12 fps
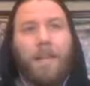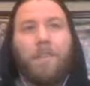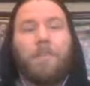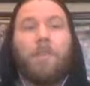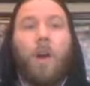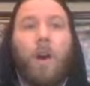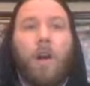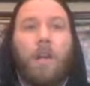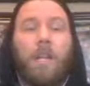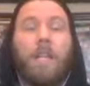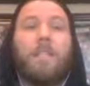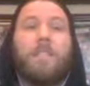and her
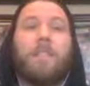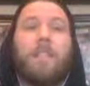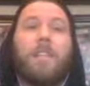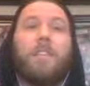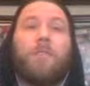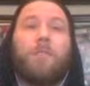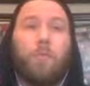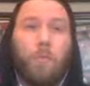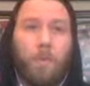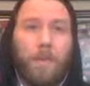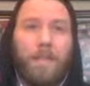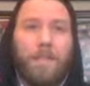dog is the
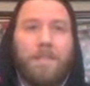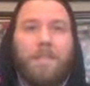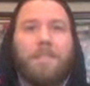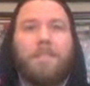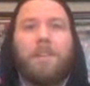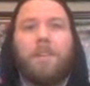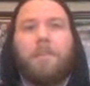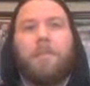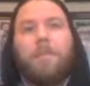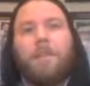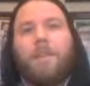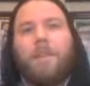coolest, so
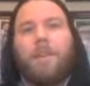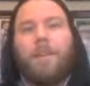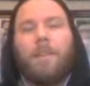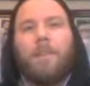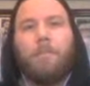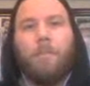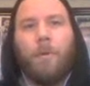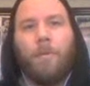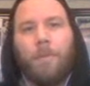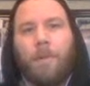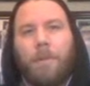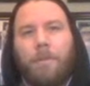love
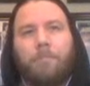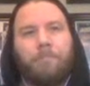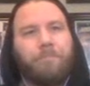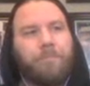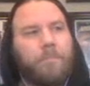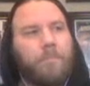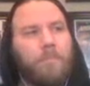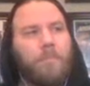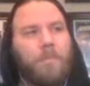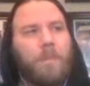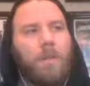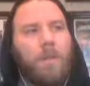both y'all.
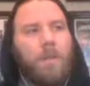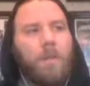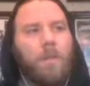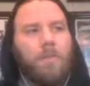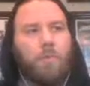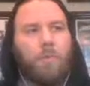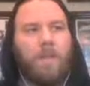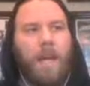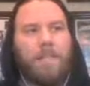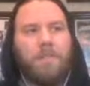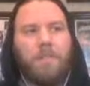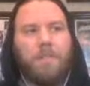Jordan
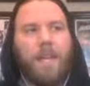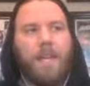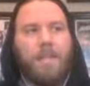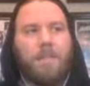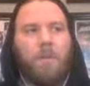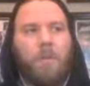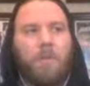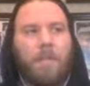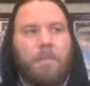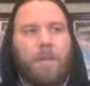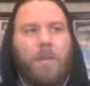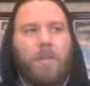Lassiter says, the
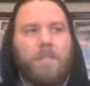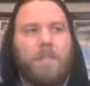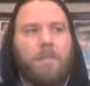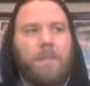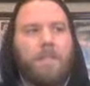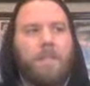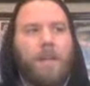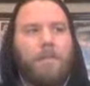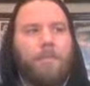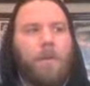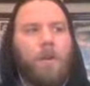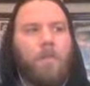only PR series I
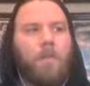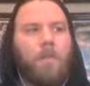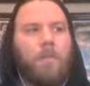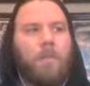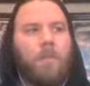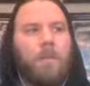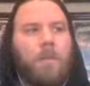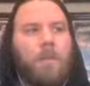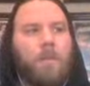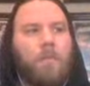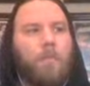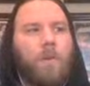followed
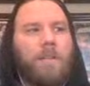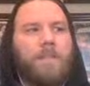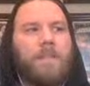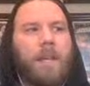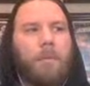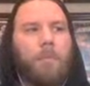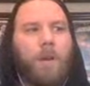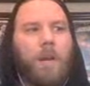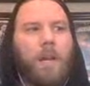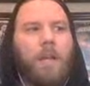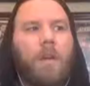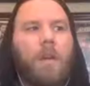was
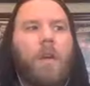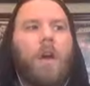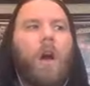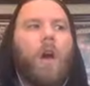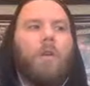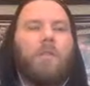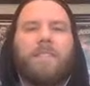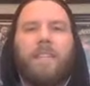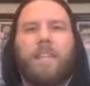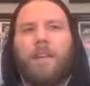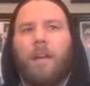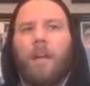Samurai. Oh,
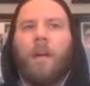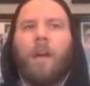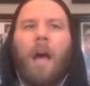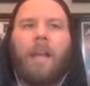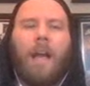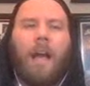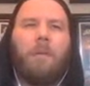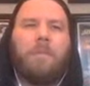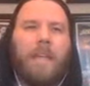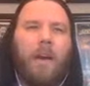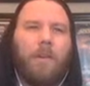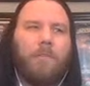see, I
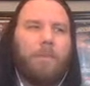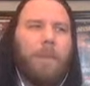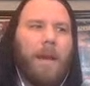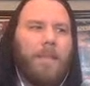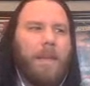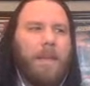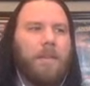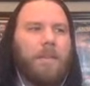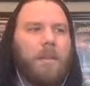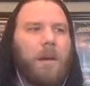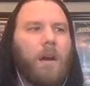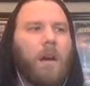was out of it by then.
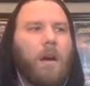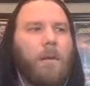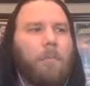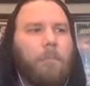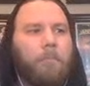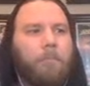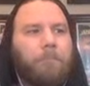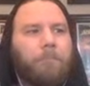I